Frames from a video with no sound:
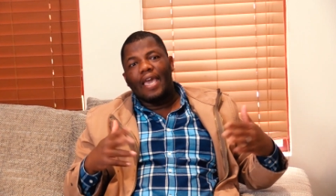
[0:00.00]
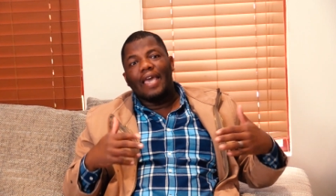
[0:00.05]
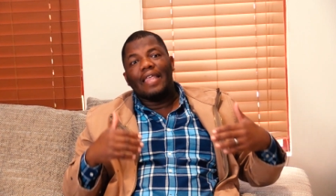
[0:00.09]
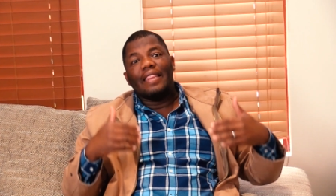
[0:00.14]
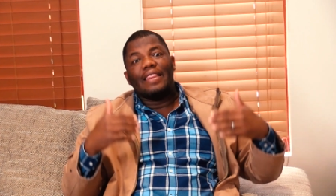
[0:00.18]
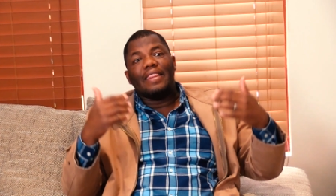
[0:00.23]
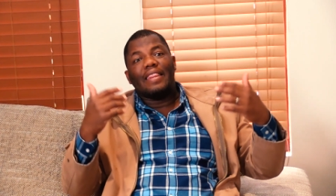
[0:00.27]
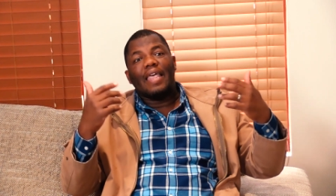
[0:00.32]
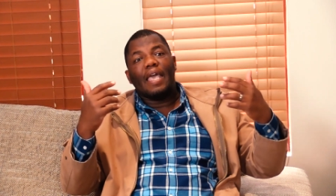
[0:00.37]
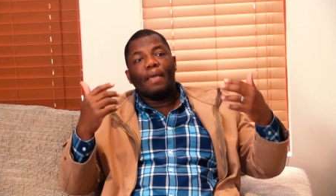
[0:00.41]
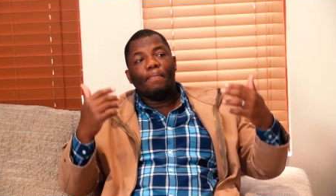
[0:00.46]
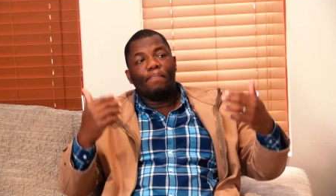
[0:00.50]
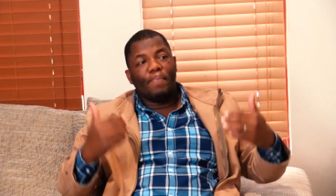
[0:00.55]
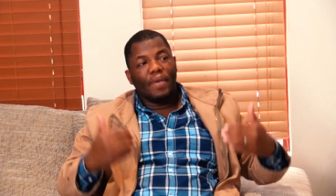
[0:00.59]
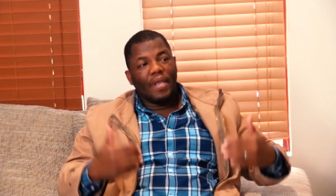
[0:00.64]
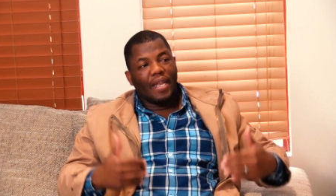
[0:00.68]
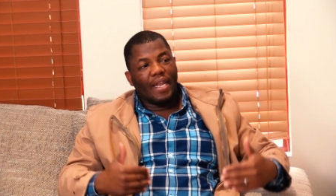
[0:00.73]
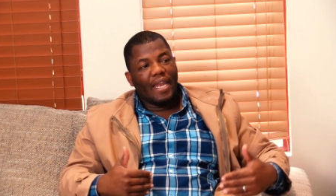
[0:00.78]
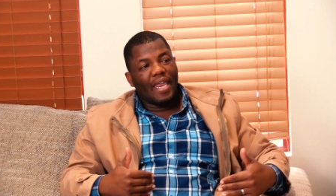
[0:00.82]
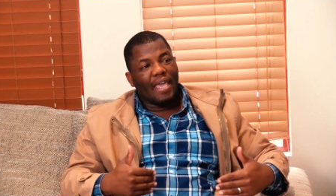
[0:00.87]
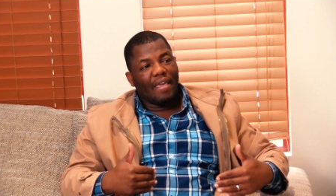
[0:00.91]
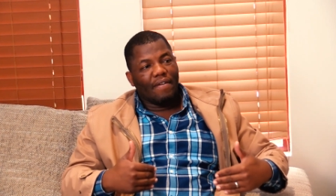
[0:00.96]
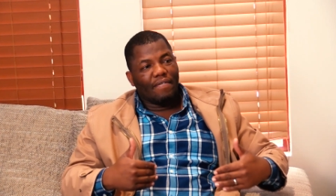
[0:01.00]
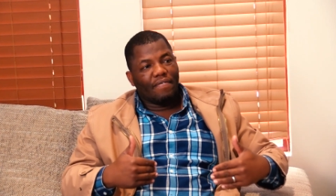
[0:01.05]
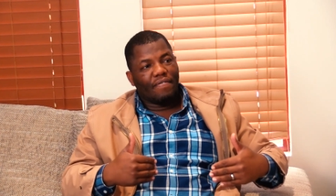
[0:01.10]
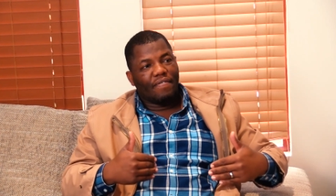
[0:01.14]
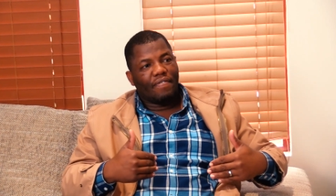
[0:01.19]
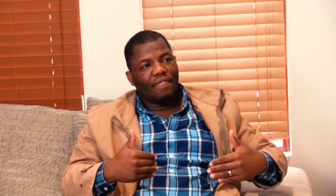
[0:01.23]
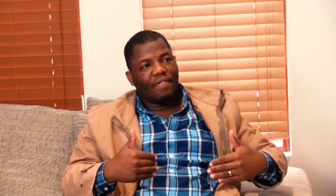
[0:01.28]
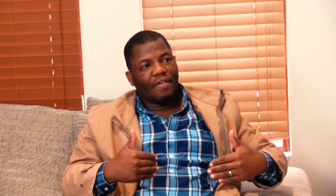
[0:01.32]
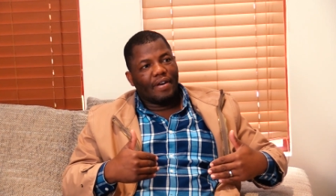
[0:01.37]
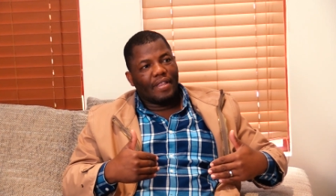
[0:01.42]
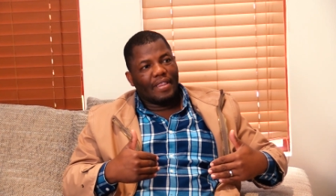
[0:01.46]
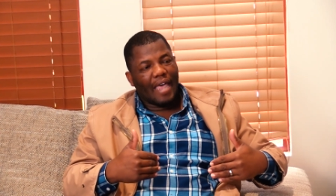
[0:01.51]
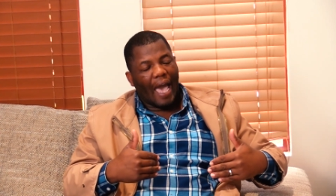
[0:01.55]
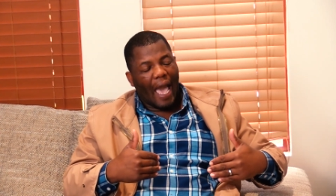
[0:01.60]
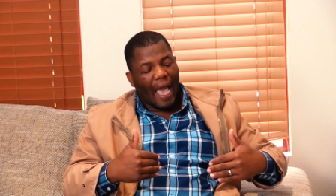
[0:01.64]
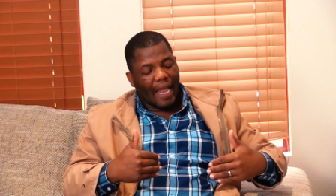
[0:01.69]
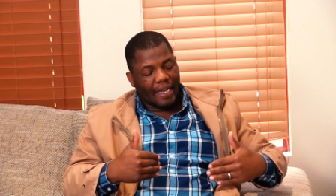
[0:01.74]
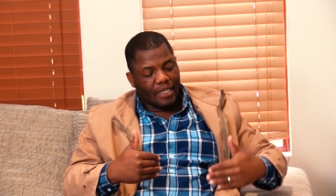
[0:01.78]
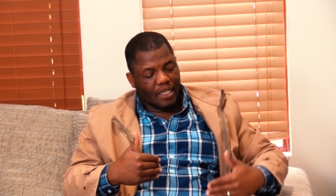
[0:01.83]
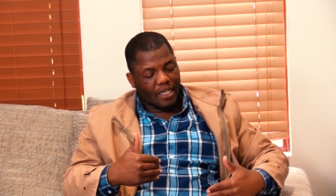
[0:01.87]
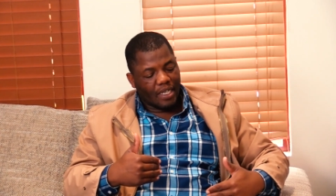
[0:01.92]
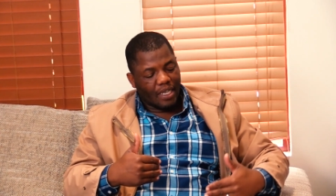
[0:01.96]
they believe
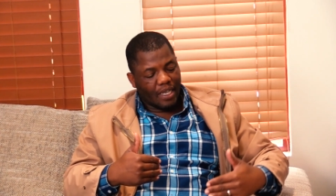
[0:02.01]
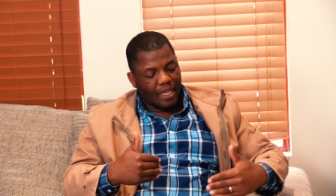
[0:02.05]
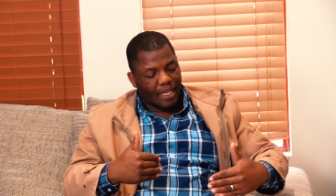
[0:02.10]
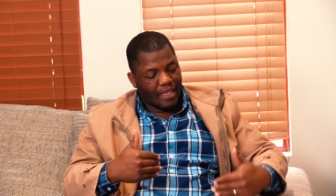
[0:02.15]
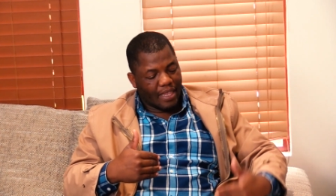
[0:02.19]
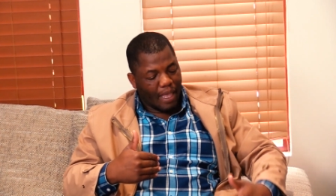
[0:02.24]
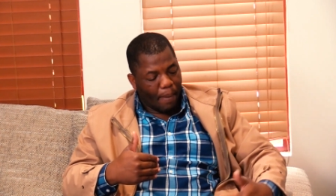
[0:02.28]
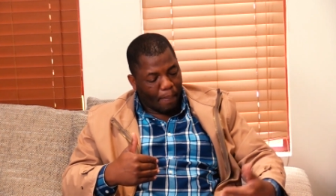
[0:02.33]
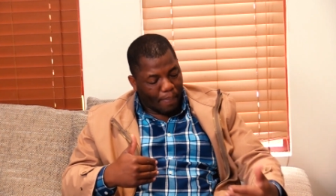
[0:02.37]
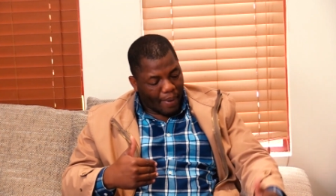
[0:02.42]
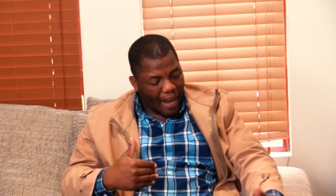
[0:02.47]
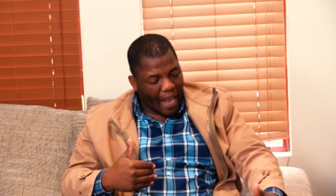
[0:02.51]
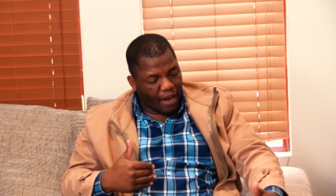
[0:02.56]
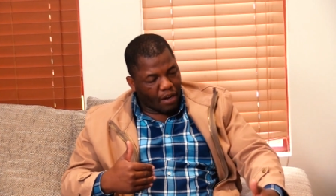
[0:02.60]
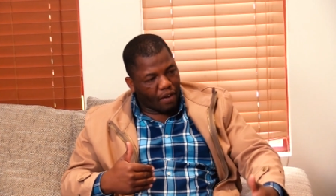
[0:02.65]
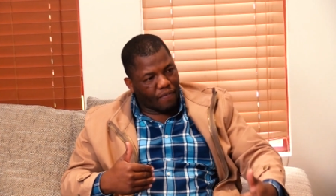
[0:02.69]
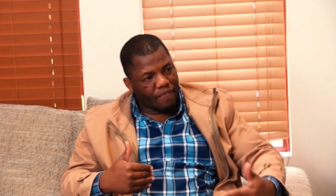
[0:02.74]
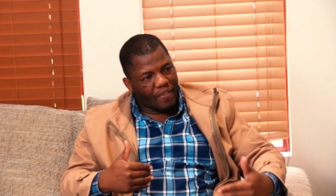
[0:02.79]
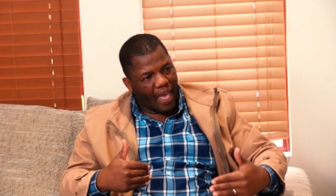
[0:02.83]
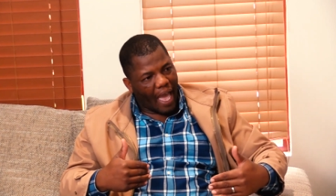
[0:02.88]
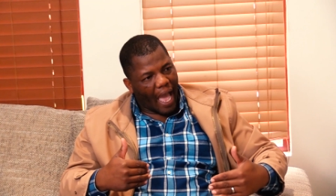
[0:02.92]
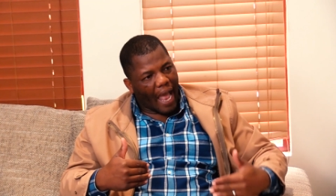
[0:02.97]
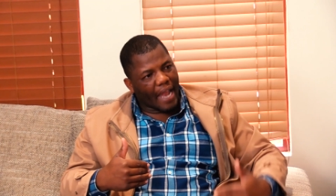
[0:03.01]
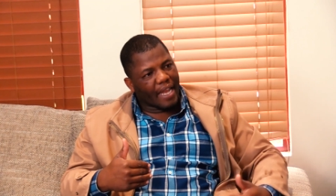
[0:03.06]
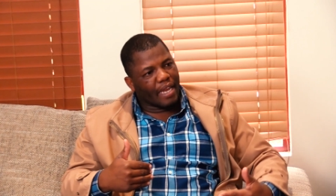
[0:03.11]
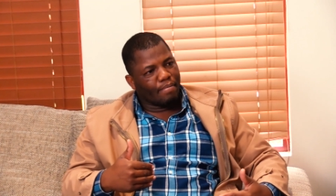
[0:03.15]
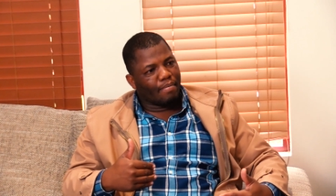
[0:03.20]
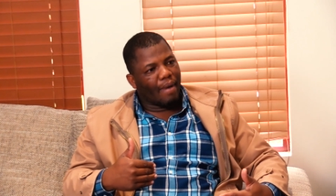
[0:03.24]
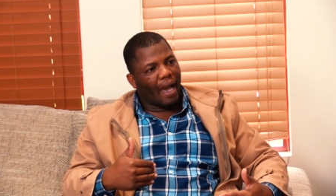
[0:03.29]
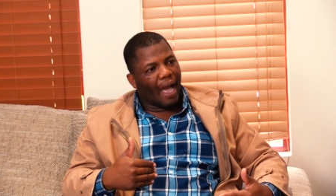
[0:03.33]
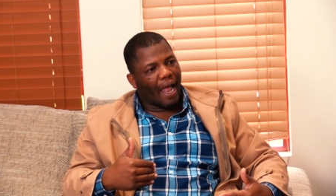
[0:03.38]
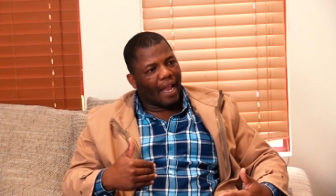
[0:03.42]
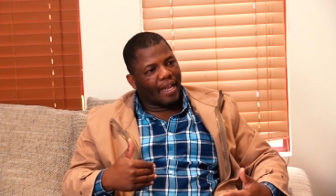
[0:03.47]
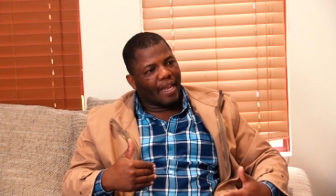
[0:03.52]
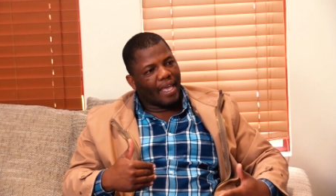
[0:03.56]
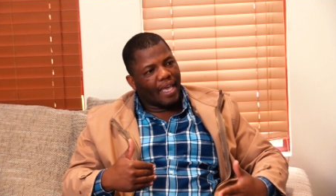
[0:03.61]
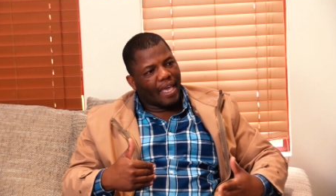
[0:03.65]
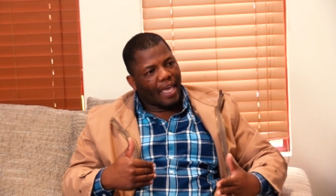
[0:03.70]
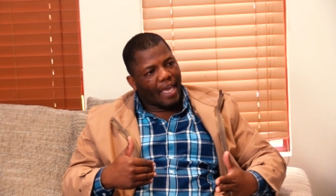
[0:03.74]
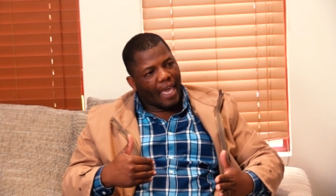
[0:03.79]
that the blood of the animal